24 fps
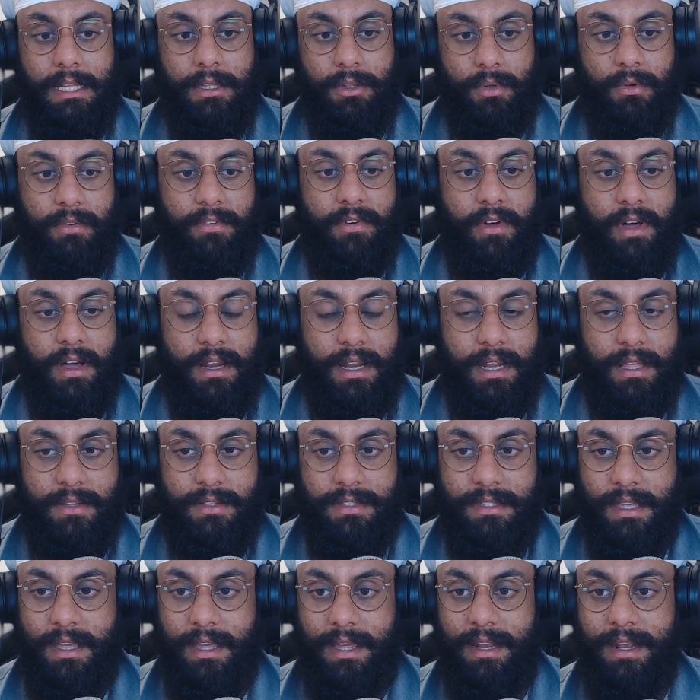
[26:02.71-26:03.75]
tufan
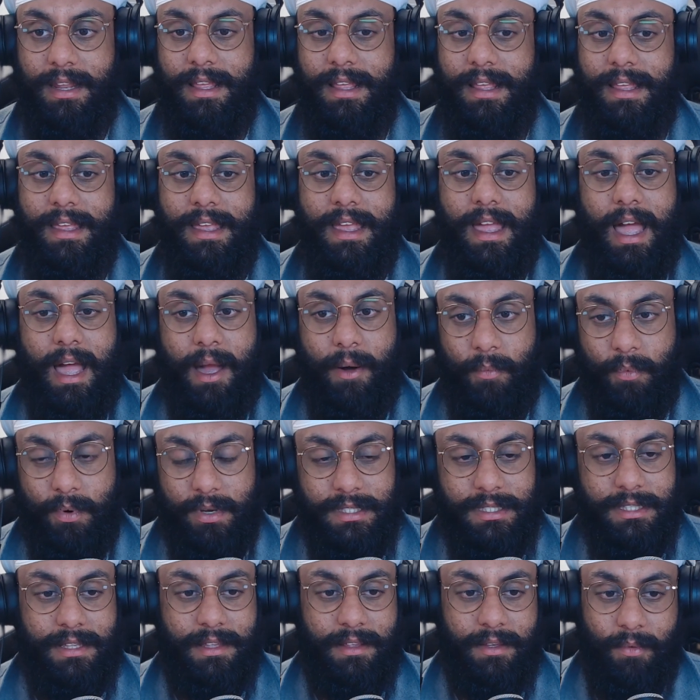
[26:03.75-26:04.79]
outside. And
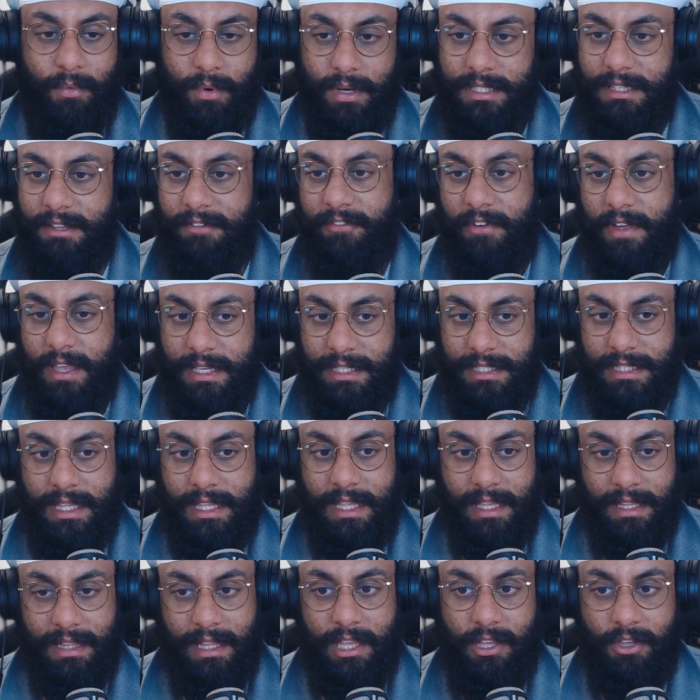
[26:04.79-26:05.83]
what's the what's the first
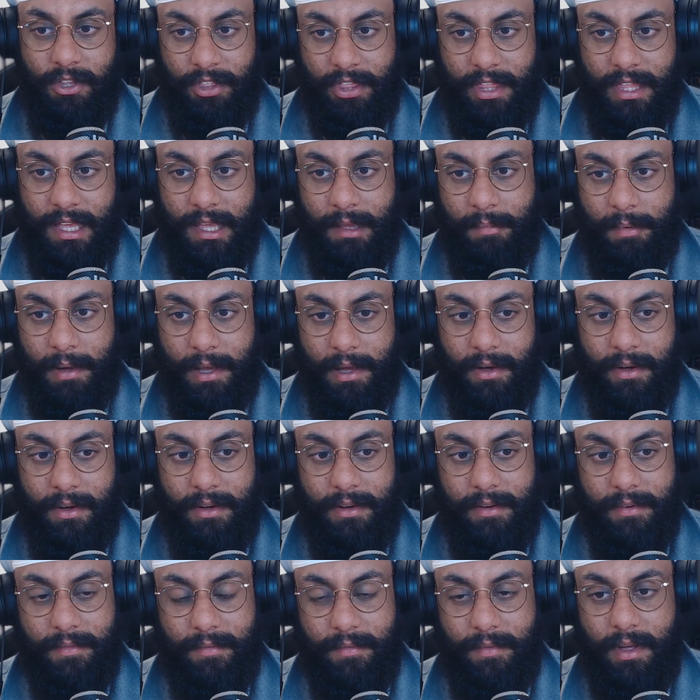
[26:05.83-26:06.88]
thing that you think about
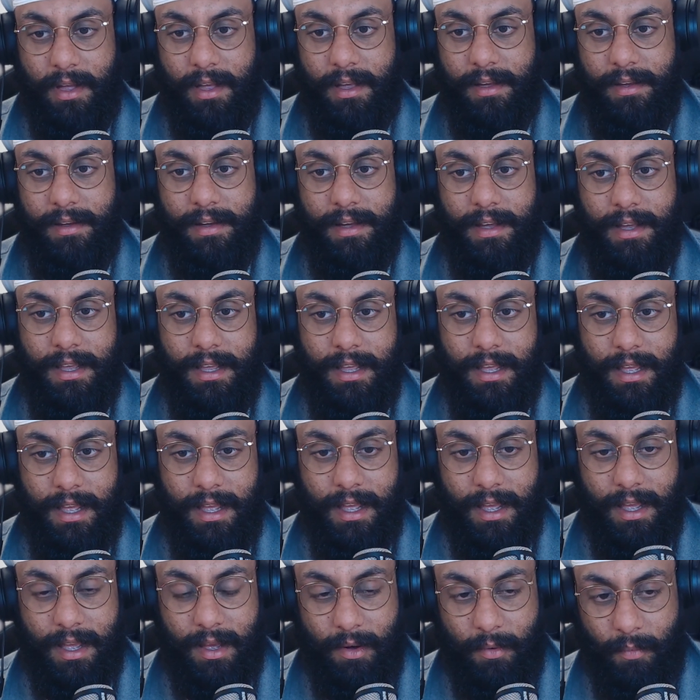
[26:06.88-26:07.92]

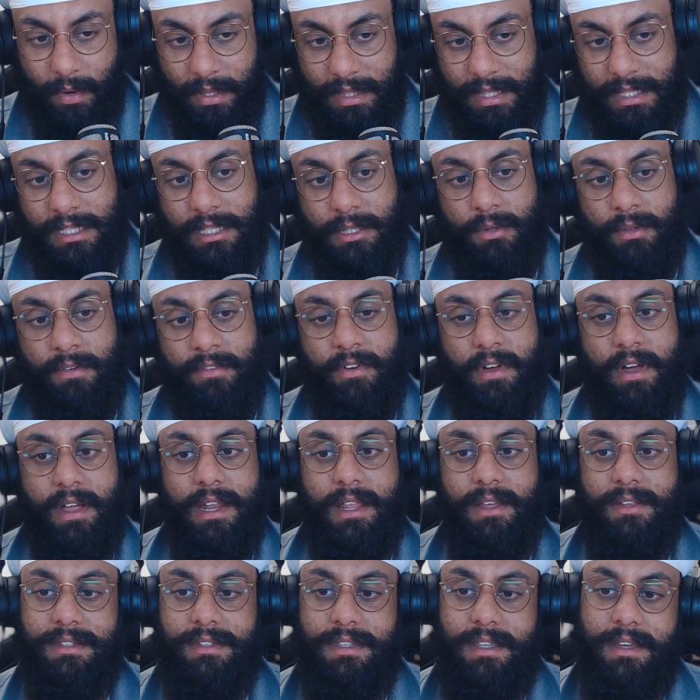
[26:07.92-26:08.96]
when there's a tufan
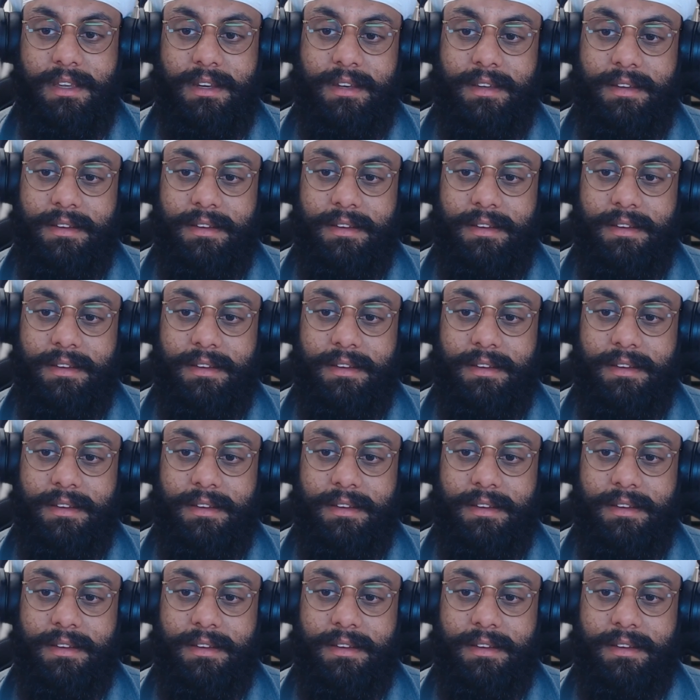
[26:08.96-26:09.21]
outside?